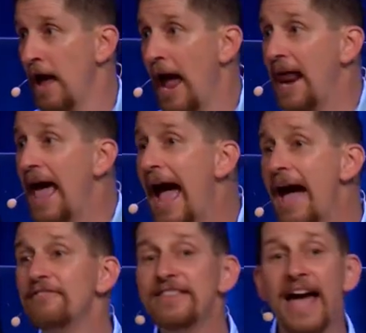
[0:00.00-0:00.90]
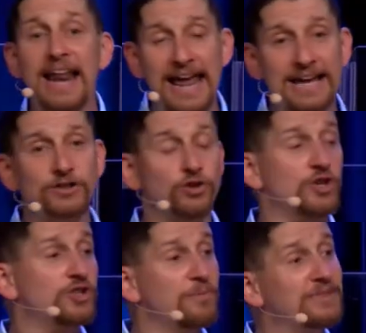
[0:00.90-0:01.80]
And having that answer
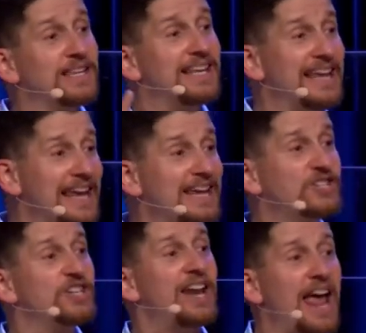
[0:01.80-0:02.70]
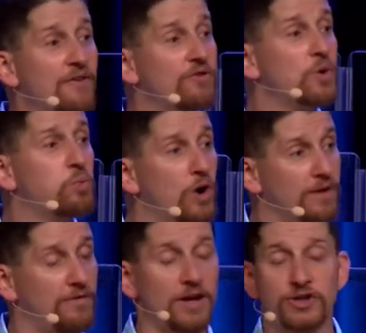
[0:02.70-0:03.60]
is something that each and every one
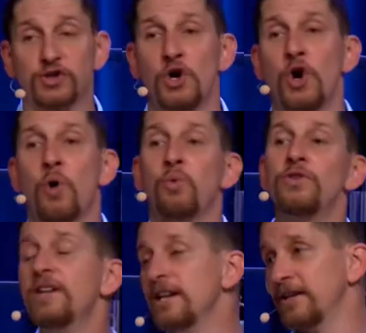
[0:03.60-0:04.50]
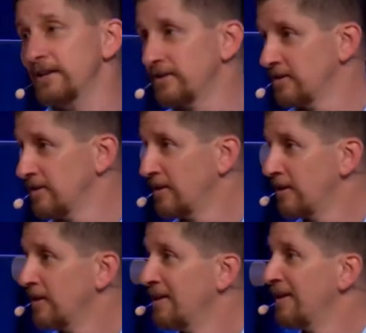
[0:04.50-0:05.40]
of us will need.
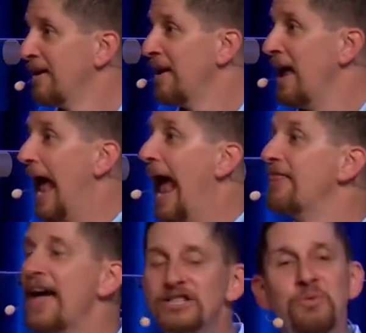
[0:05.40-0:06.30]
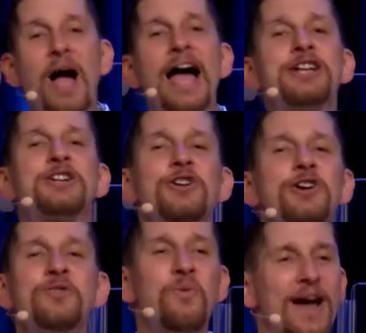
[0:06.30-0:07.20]
And that's why I
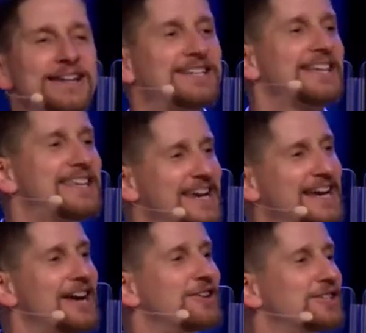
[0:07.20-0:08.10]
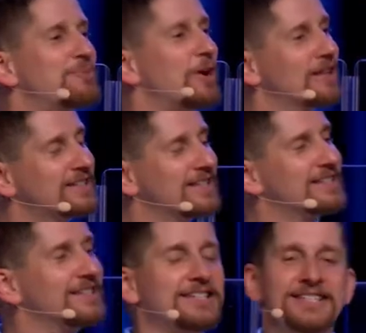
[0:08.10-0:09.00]
couldn't wait to get here this morning. Listen,
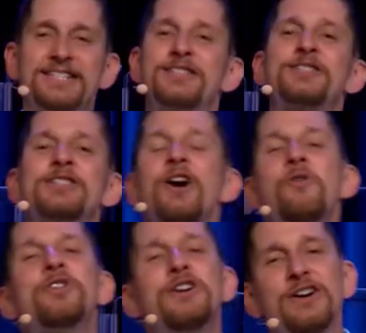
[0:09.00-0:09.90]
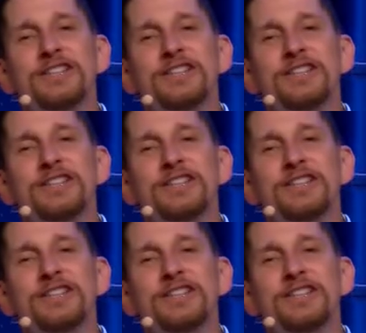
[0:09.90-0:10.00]
listen, listen. This is so good.